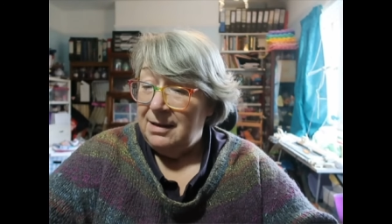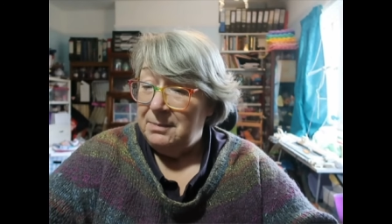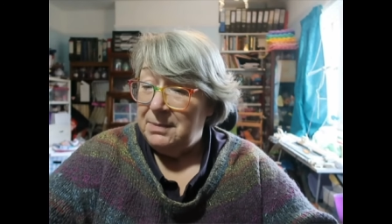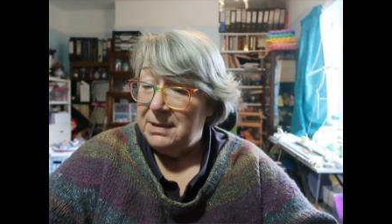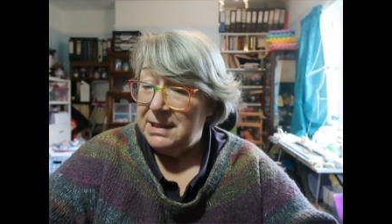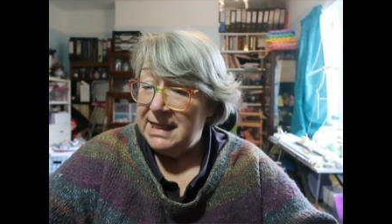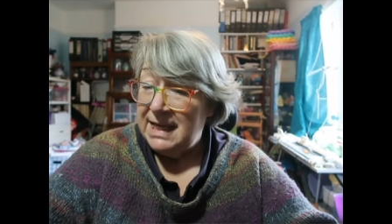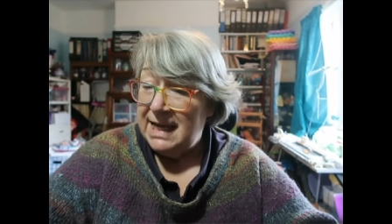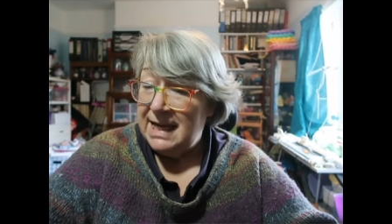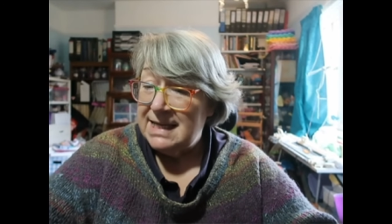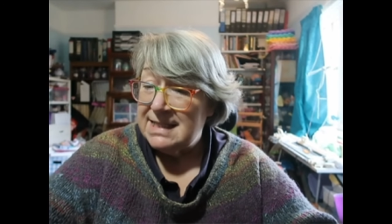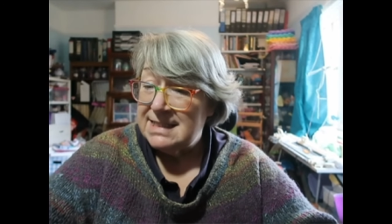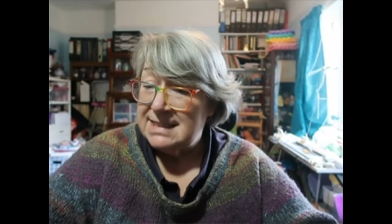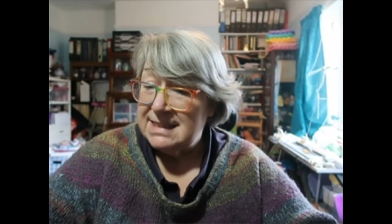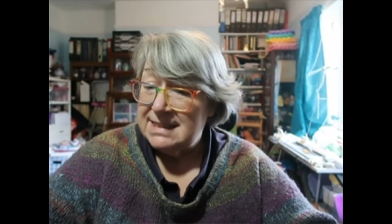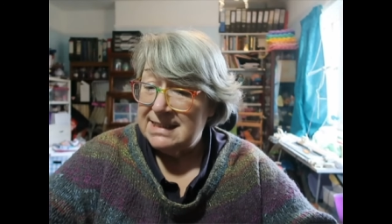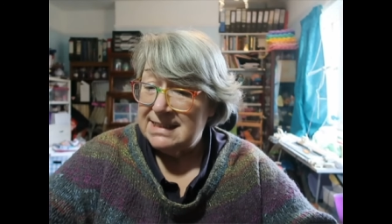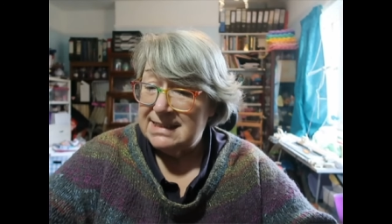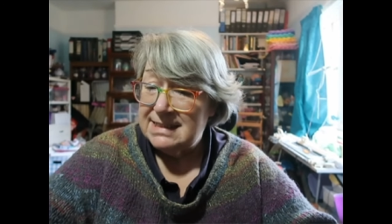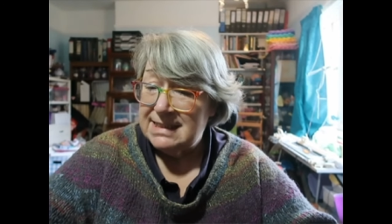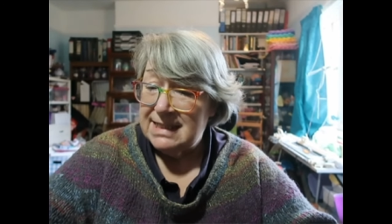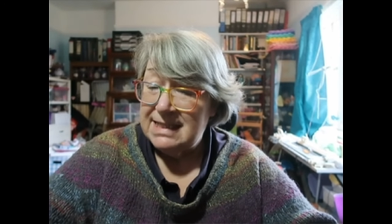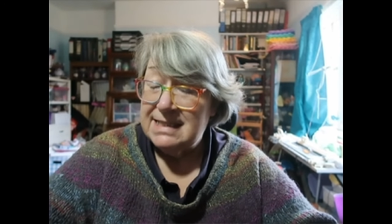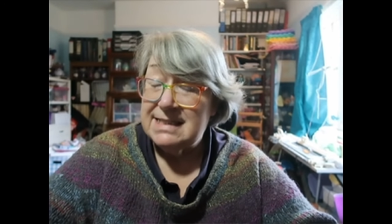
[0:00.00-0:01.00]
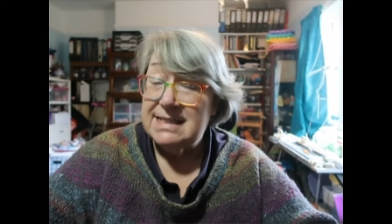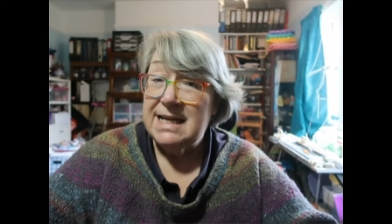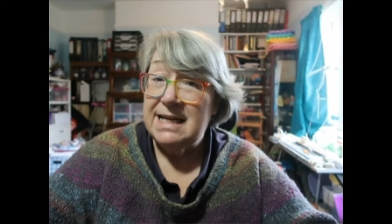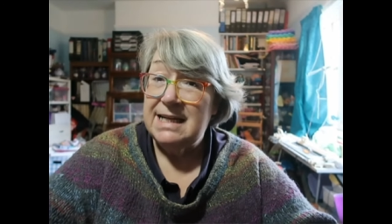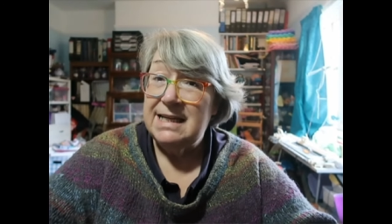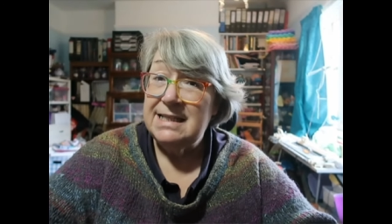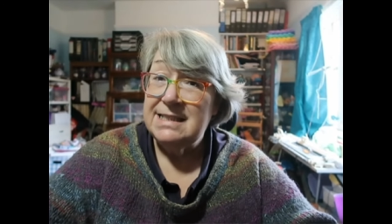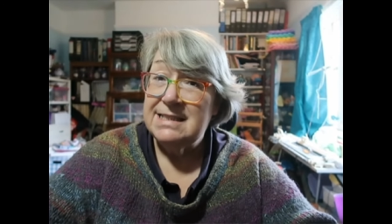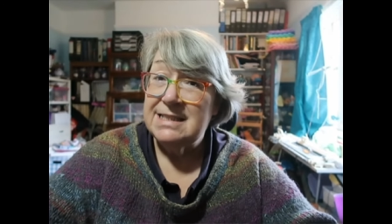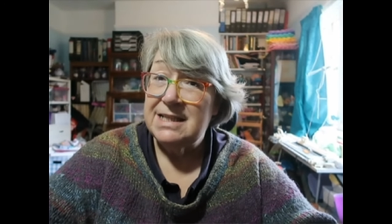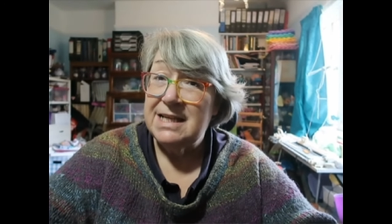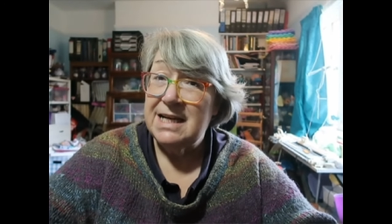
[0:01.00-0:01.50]
But yes, it's
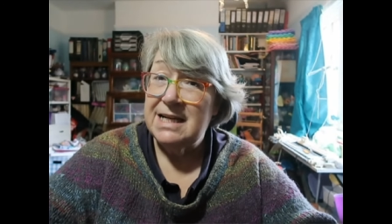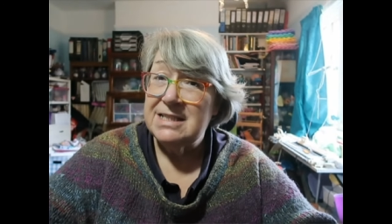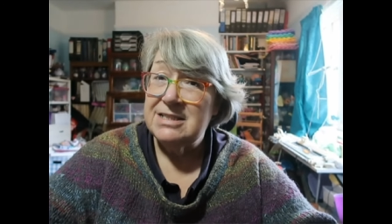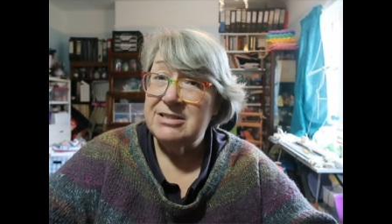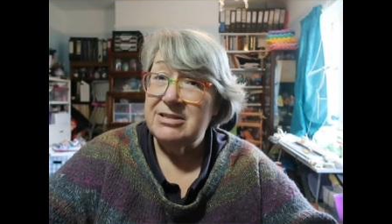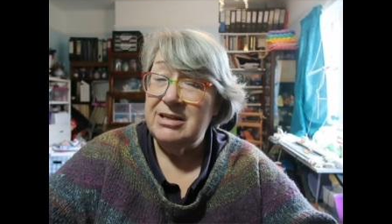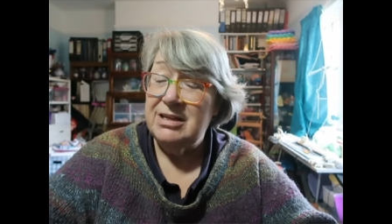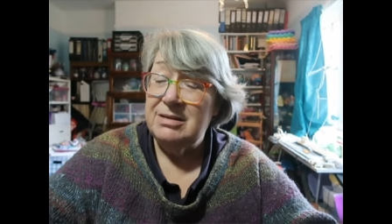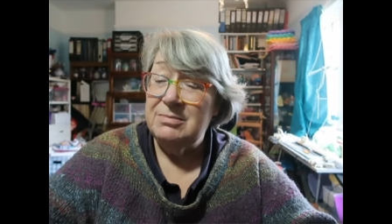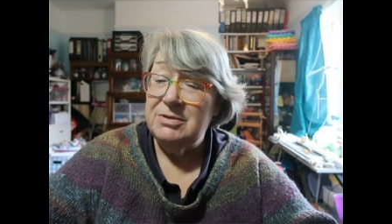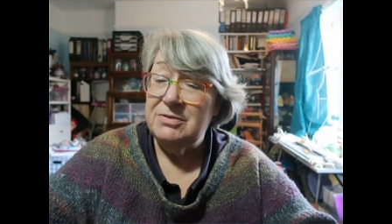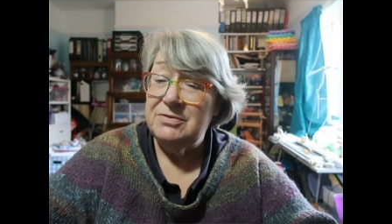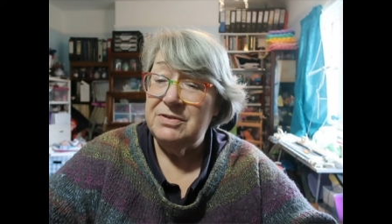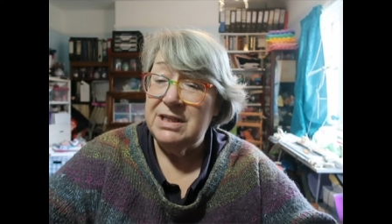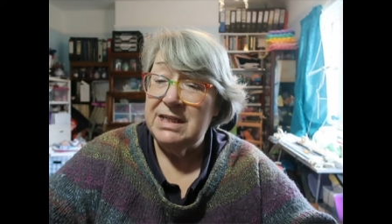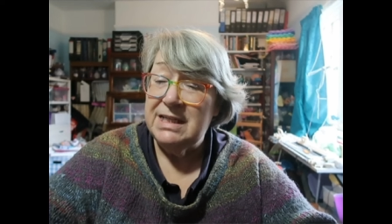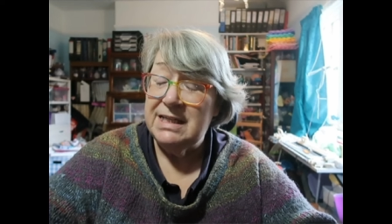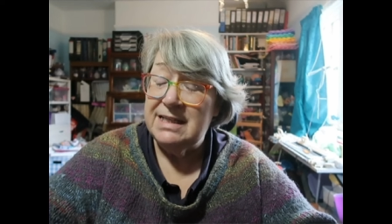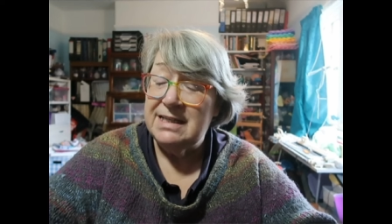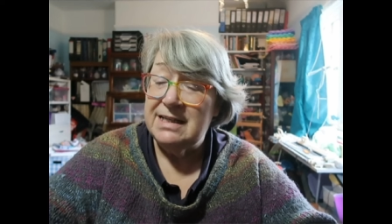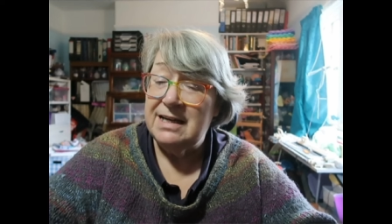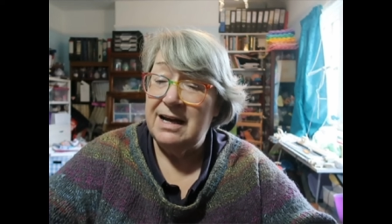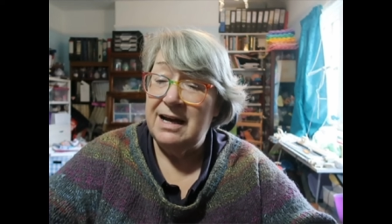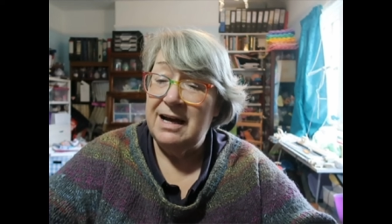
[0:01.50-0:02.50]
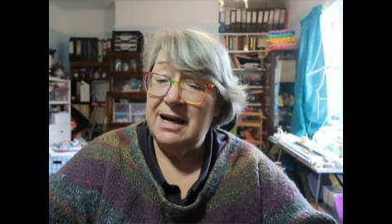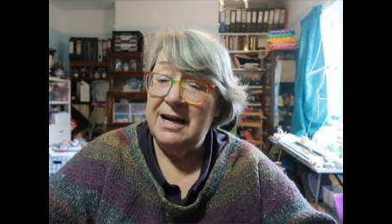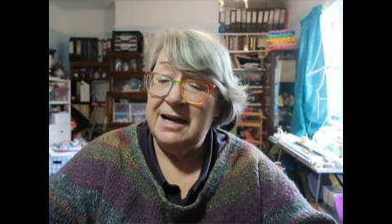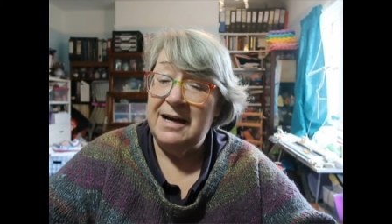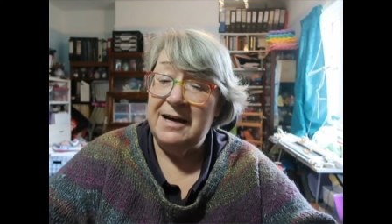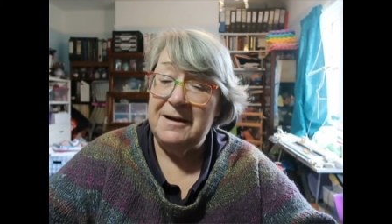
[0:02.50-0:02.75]
getting to that time of year.